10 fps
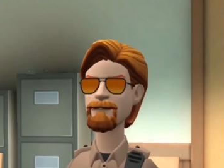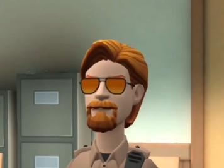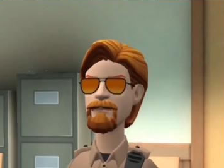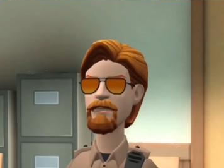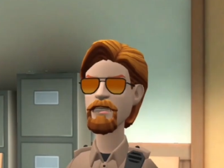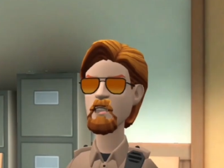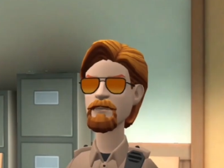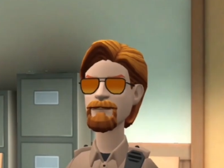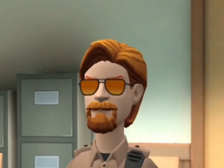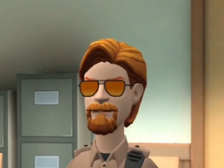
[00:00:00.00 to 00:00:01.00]
Well,
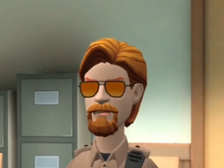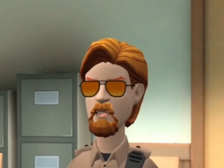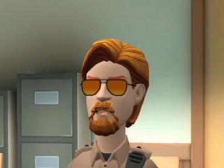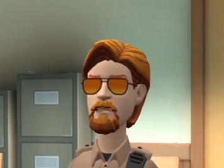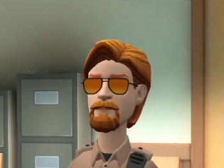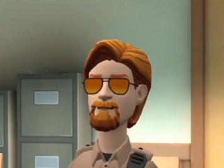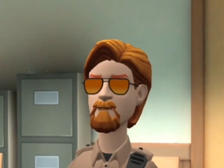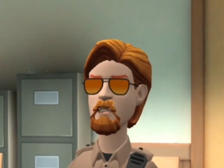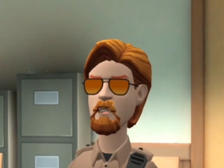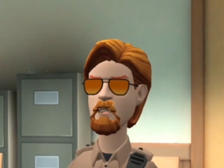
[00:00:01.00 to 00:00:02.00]
no video
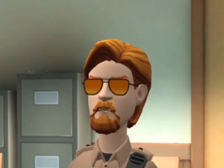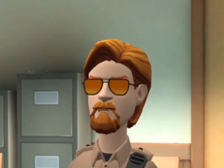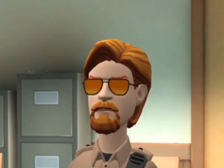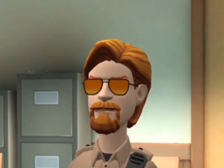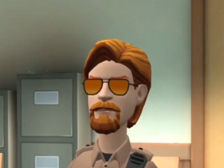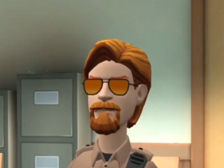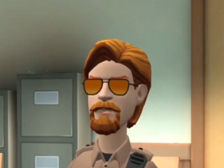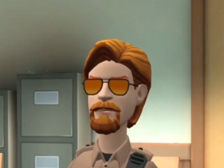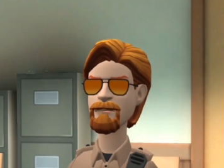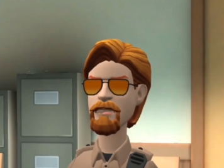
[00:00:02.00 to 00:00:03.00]
means same
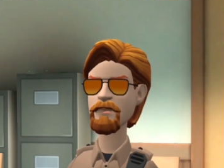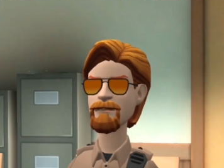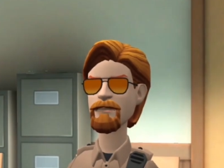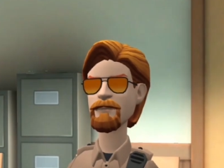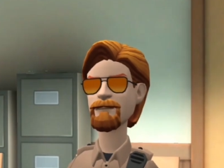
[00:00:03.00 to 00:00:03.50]
statement.